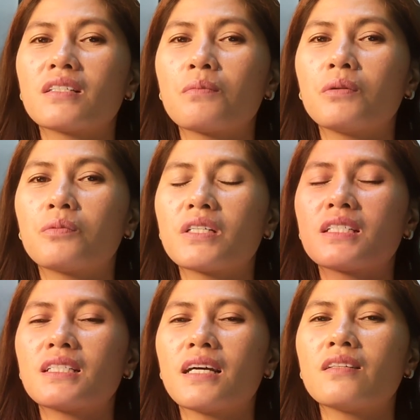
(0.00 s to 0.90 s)
simple
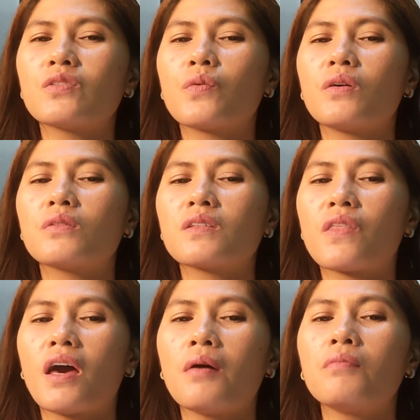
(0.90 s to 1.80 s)
present tense, we use
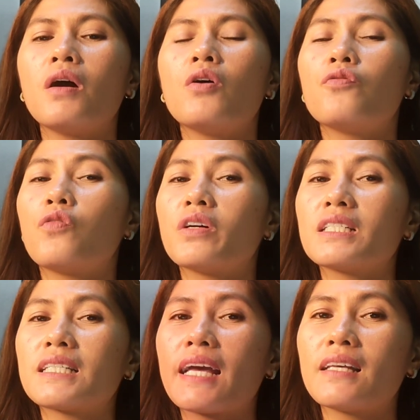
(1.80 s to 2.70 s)
them for
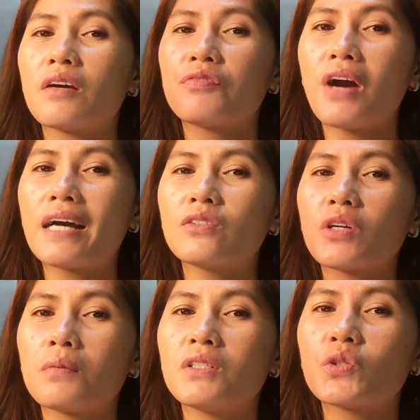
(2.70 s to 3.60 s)
stating a fact
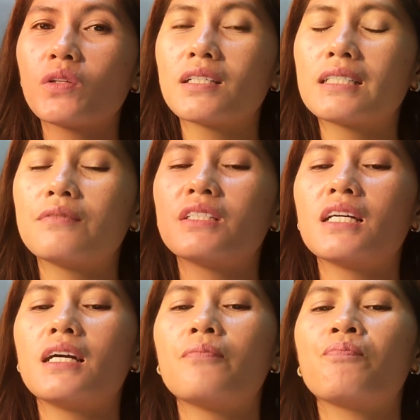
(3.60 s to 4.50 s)
or habitual
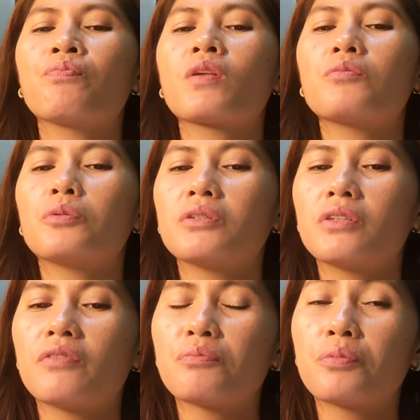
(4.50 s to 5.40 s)
activity, for
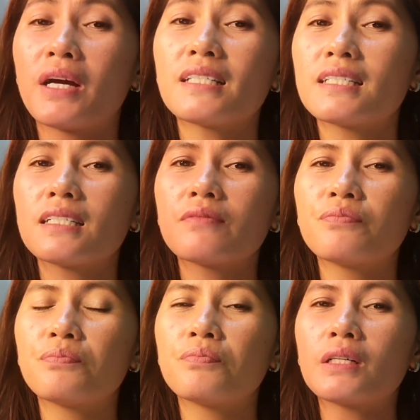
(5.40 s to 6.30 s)
a present
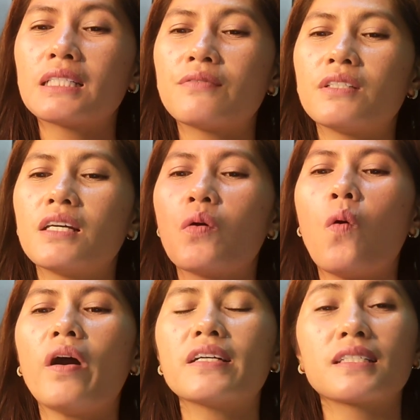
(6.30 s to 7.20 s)
activity,
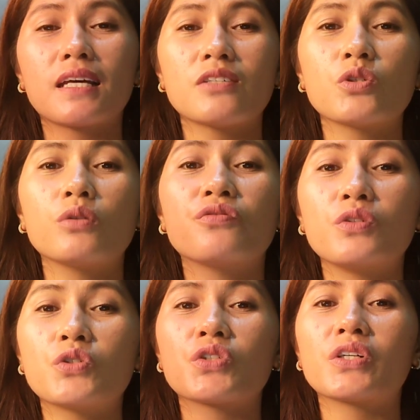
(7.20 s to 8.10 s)
or a scheduled
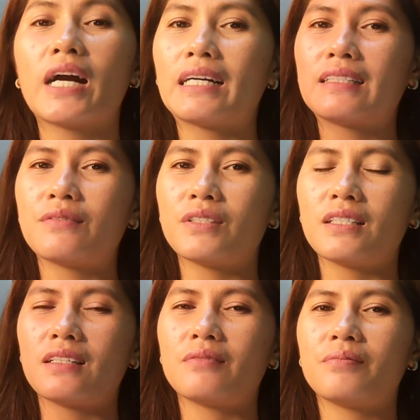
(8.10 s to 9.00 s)
future
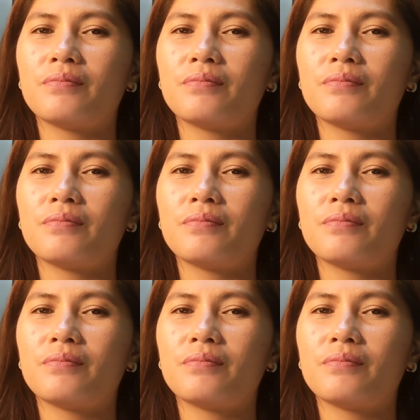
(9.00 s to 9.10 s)
activity.